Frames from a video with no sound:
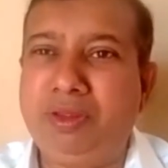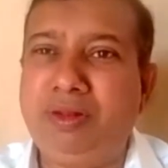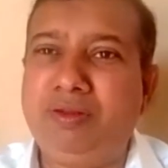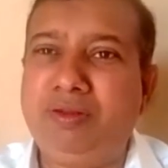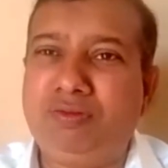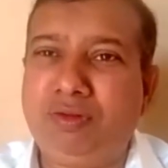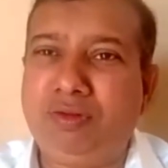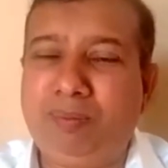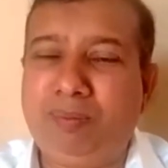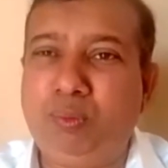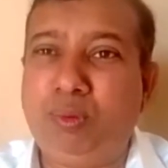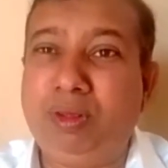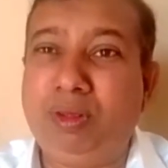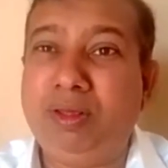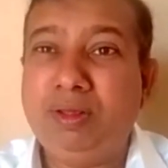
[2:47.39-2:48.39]
In the same
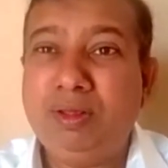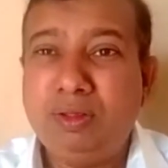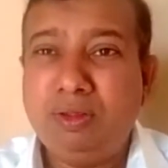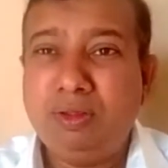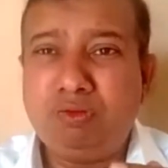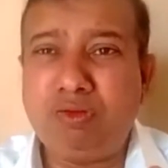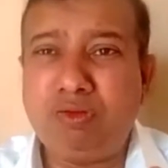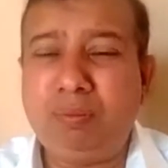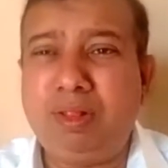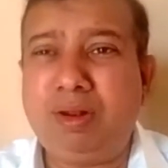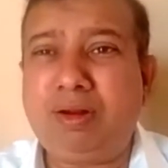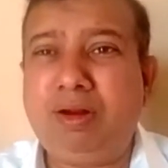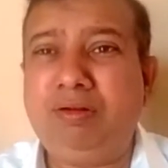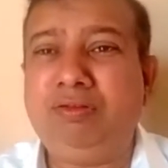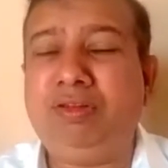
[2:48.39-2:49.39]
way, similar
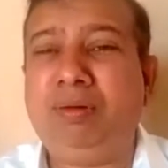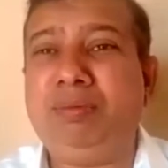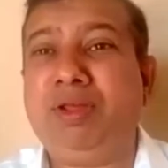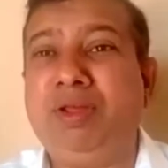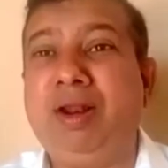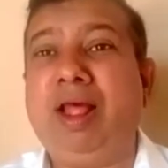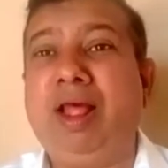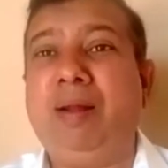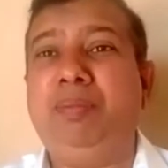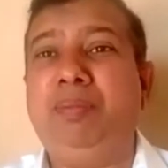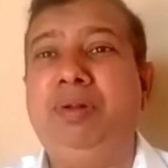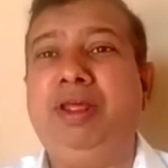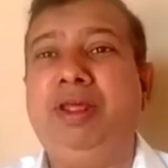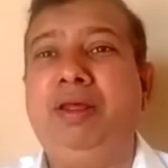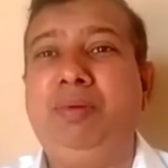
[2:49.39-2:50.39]
concepts are
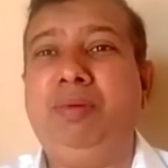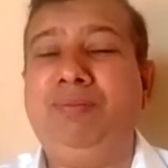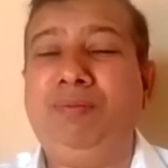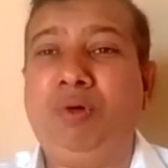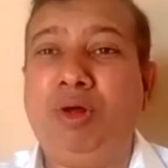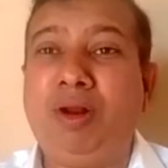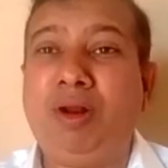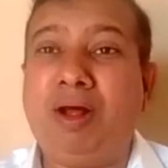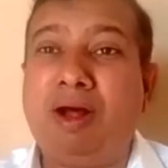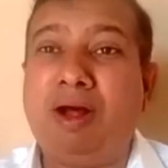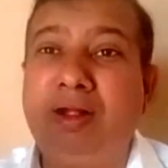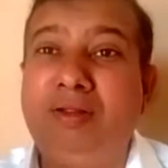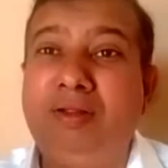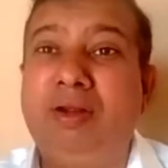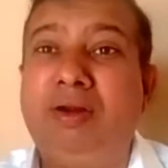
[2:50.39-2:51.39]
applicable for
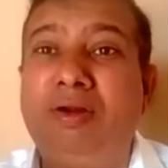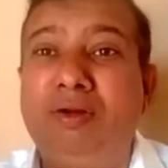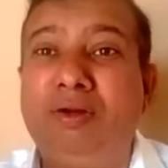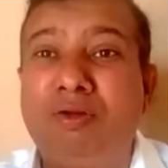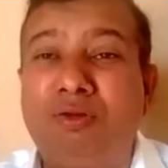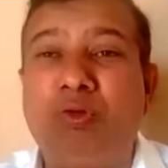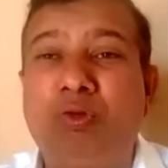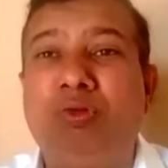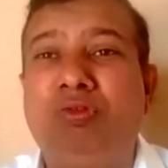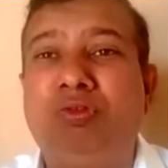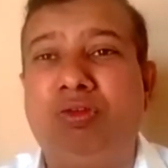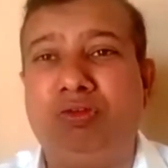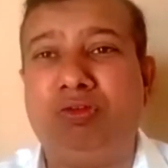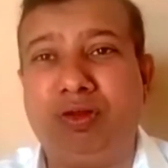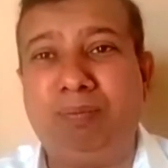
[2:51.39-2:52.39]
other
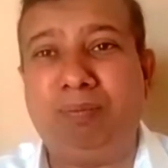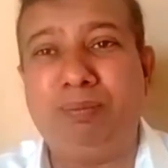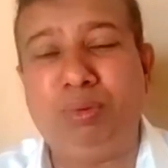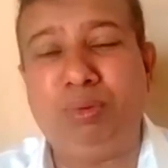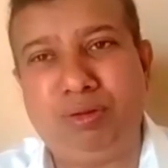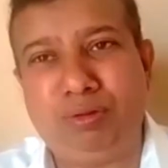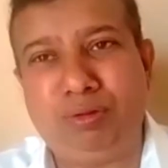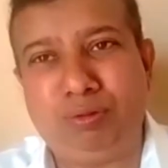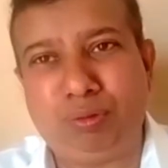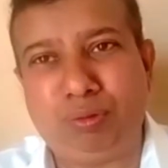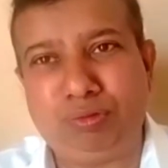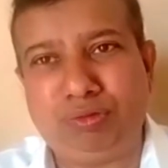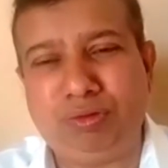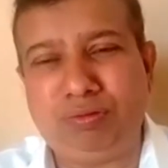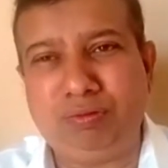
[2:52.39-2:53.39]
resources, computing
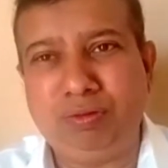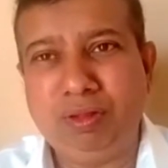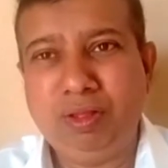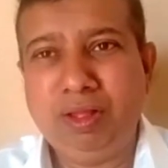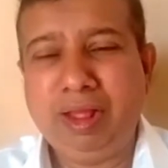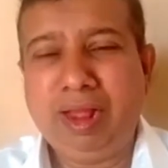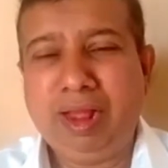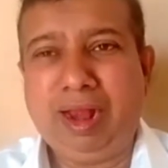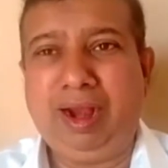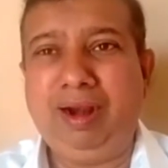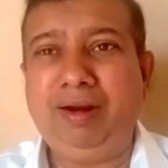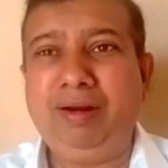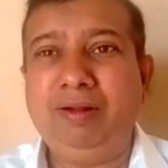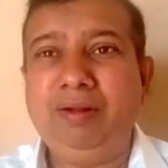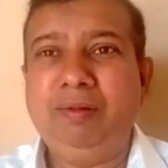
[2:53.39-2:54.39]
resources, and